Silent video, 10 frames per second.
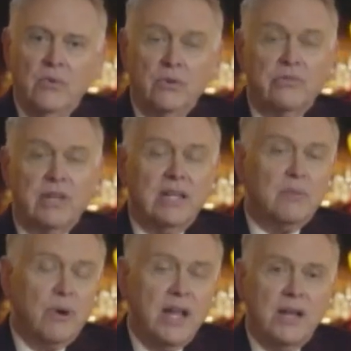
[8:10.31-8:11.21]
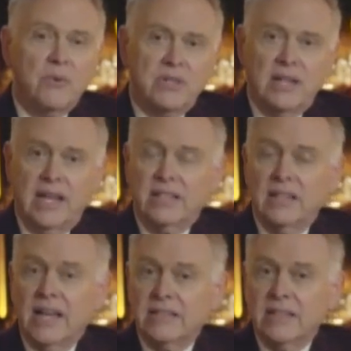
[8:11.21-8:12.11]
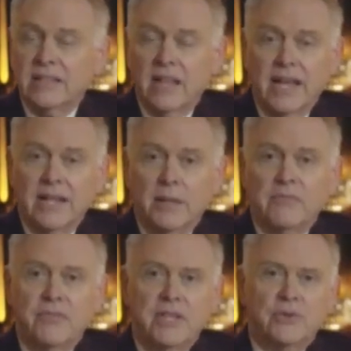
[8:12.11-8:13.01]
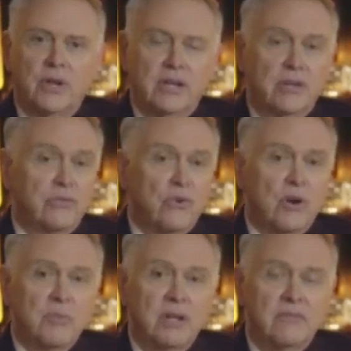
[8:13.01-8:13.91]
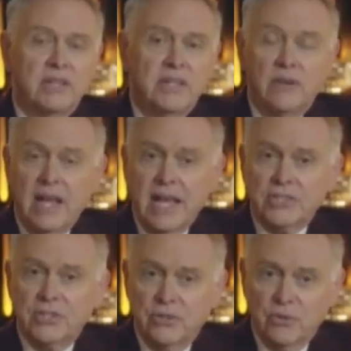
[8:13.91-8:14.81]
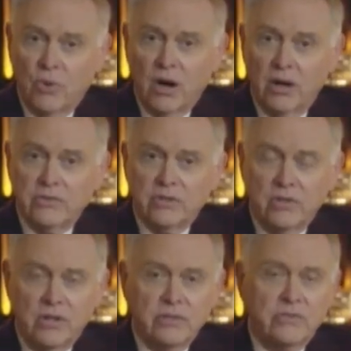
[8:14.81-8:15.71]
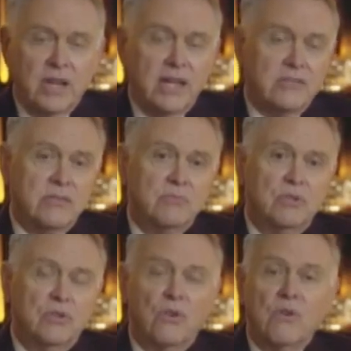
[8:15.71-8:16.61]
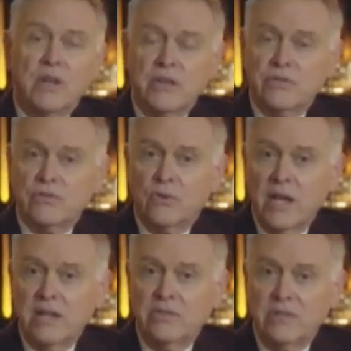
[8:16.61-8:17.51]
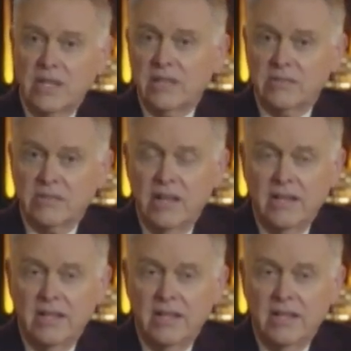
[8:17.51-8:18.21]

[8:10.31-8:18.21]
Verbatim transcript: we're celebrating with an eclectic lineup featuring an assortment of international noirs alongside some glorious greatest hits,